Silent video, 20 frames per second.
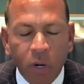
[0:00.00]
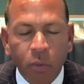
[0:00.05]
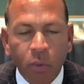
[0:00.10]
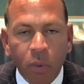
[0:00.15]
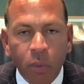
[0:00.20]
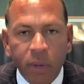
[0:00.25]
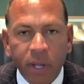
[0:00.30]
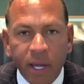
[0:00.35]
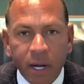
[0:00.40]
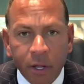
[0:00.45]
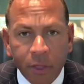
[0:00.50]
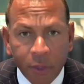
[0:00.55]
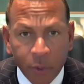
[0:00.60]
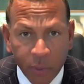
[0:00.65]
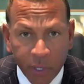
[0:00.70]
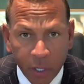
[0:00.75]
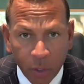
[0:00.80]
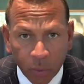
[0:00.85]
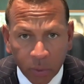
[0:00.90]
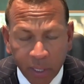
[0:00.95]
when we had a
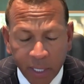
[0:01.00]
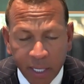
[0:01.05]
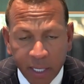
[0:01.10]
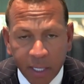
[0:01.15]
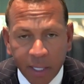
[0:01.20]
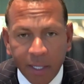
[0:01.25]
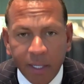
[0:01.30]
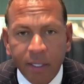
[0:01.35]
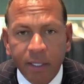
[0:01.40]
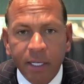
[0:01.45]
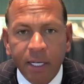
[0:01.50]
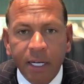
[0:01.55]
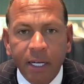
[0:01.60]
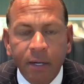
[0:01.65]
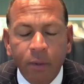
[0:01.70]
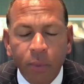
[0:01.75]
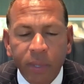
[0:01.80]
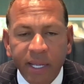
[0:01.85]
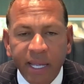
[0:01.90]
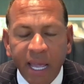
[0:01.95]
3-0 lead
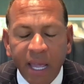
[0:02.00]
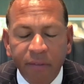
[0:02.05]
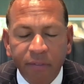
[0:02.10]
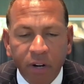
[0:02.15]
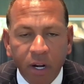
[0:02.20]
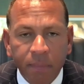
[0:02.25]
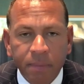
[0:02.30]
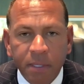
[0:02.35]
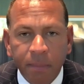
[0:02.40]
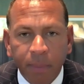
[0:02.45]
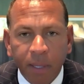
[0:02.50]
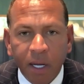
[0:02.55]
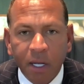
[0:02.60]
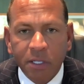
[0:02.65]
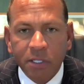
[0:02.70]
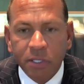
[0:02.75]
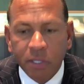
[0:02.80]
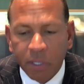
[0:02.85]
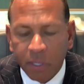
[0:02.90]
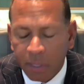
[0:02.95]
and we gave it up to
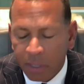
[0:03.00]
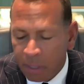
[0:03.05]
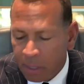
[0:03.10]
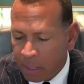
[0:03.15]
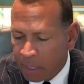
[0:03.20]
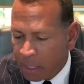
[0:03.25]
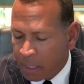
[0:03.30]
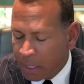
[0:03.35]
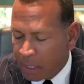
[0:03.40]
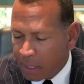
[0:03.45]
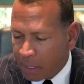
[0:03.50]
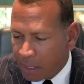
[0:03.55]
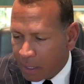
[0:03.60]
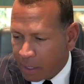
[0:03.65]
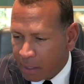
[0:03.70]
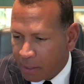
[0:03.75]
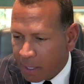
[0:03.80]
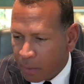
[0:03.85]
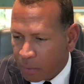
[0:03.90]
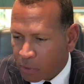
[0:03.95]
Boston.
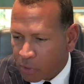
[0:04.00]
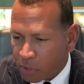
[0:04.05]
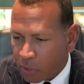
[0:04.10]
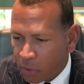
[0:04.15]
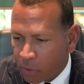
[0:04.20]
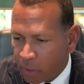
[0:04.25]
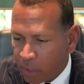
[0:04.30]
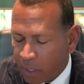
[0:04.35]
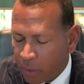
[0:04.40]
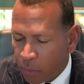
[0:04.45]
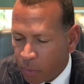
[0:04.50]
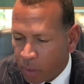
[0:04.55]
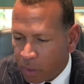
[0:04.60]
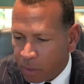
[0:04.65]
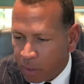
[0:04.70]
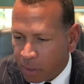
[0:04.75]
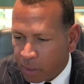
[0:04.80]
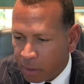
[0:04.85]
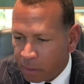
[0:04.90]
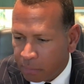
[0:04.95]
That was certainly one
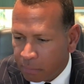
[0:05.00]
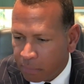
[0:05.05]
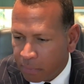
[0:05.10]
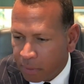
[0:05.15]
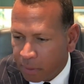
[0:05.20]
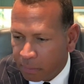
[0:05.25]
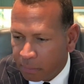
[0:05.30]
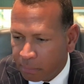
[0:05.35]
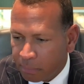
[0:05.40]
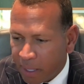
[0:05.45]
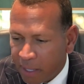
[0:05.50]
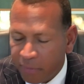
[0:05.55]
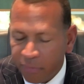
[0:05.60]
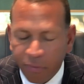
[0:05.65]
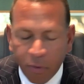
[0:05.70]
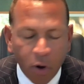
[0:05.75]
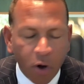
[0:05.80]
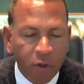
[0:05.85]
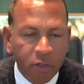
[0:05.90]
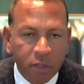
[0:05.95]
of by
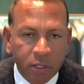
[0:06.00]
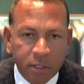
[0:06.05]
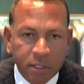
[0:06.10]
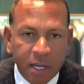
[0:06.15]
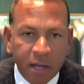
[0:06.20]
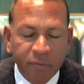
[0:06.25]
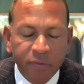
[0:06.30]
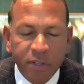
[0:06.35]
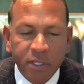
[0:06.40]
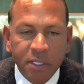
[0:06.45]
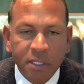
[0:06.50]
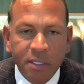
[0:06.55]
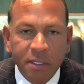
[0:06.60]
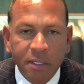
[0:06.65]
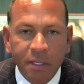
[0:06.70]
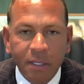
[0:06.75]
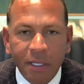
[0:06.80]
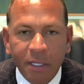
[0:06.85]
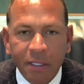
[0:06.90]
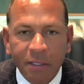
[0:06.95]
far the
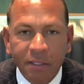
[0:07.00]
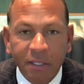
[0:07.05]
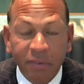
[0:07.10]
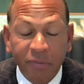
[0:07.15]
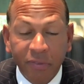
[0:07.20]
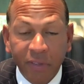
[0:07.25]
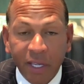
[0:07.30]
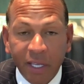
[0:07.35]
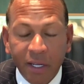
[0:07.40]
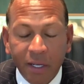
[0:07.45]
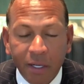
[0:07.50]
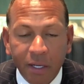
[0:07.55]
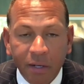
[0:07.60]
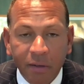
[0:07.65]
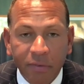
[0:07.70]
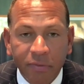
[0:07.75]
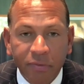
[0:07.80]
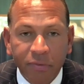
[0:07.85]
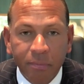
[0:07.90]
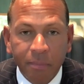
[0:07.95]
toughest defeat
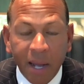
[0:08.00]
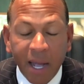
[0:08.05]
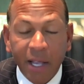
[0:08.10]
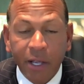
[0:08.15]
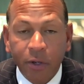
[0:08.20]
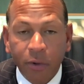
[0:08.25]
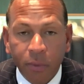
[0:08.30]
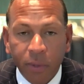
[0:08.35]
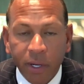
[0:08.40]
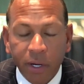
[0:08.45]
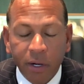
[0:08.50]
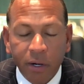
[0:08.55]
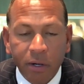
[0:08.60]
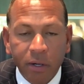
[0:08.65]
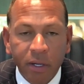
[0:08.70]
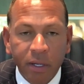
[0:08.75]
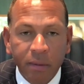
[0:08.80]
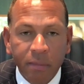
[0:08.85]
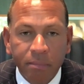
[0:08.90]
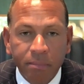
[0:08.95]
of my
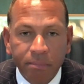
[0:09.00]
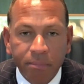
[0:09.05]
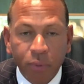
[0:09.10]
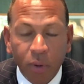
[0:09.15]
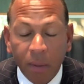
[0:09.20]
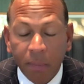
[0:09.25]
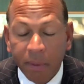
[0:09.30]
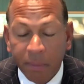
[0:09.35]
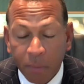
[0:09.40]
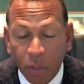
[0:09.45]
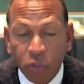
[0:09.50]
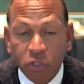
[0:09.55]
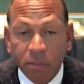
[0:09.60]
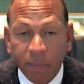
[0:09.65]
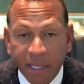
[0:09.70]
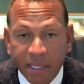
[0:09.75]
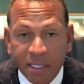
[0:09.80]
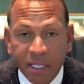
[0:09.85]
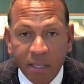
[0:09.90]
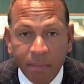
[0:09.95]
career and probably most
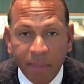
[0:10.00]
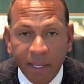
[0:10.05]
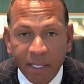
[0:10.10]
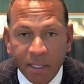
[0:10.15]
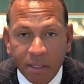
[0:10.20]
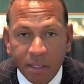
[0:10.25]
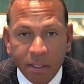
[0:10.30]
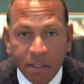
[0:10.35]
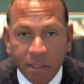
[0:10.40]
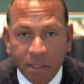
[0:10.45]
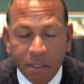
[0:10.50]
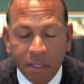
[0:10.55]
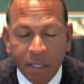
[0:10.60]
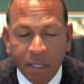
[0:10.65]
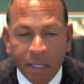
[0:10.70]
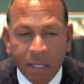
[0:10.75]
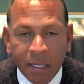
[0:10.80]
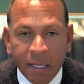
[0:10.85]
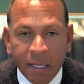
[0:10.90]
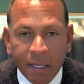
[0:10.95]
of my teammates because
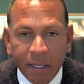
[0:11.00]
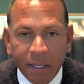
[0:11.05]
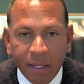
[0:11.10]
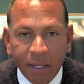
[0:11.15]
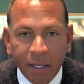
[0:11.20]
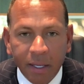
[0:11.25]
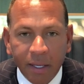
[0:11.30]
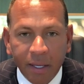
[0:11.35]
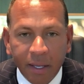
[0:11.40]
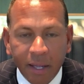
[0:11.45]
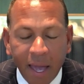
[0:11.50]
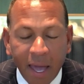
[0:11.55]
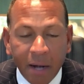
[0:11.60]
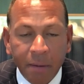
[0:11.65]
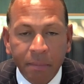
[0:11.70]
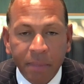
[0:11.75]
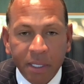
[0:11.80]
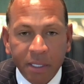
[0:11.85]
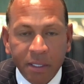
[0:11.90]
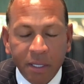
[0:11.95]
it
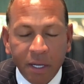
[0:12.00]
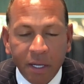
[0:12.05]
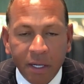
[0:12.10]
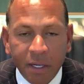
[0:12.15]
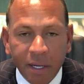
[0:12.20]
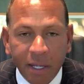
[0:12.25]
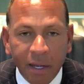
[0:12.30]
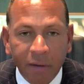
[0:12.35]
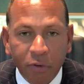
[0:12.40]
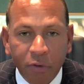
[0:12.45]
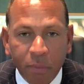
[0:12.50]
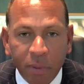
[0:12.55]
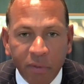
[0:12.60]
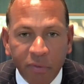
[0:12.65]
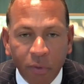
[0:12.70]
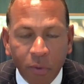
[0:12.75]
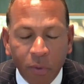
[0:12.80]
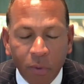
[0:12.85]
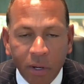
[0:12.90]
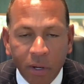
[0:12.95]
hadn't been done ever
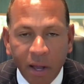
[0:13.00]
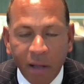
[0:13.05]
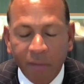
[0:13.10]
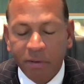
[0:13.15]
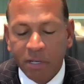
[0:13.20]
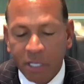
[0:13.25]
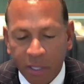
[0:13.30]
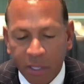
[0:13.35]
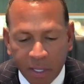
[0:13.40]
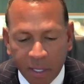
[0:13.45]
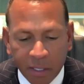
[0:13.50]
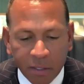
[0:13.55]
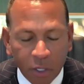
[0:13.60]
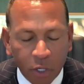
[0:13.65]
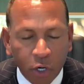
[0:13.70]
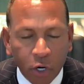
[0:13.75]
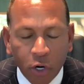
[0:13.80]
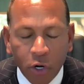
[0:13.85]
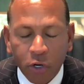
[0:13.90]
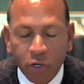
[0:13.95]
before. And obviously then
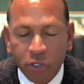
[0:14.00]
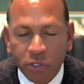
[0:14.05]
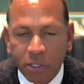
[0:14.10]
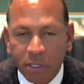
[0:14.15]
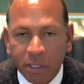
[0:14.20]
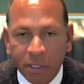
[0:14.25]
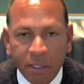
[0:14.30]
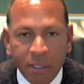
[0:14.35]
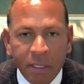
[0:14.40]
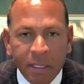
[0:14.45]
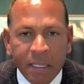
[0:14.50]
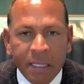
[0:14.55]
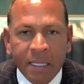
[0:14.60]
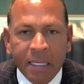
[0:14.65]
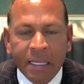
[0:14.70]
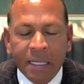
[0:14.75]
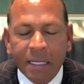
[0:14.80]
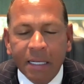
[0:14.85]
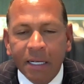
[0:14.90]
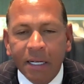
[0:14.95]
the curse and
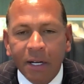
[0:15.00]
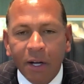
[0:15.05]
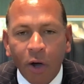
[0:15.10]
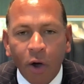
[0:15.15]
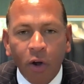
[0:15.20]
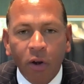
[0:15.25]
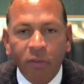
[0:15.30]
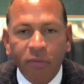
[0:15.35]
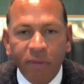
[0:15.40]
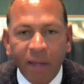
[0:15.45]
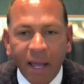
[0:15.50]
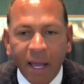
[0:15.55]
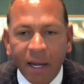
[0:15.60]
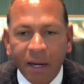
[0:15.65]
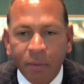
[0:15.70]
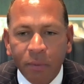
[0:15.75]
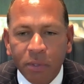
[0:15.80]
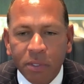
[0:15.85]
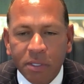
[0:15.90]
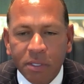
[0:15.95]
all of
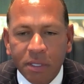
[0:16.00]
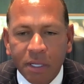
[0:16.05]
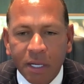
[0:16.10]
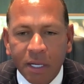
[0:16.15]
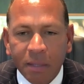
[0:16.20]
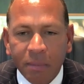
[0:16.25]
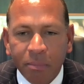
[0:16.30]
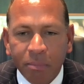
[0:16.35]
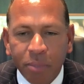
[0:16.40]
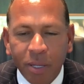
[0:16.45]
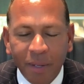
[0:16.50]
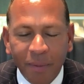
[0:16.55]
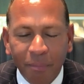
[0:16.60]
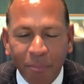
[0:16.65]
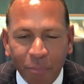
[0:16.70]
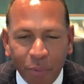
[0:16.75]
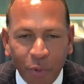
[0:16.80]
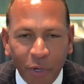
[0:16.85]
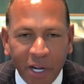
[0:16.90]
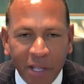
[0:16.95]
that, it was a
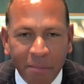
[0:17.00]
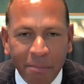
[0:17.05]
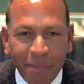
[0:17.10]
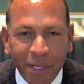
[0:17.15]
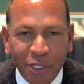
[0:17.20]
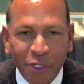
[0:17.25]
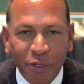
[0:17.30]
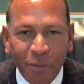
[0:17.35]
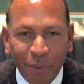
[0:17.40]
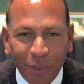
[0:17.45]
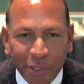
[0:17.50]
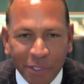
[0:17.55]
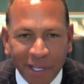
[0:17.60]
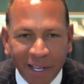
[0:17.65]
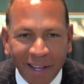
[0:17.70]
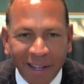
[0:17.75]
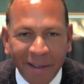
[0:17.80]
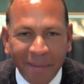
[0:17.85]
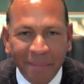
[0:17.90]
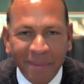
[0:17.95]
pretty miserable
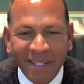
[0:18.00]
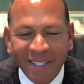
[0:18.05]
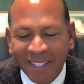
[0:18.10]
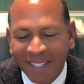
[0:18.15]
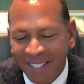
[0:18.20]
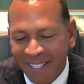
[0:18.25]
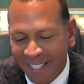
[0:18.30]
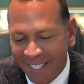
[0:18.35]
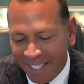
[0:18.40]
time.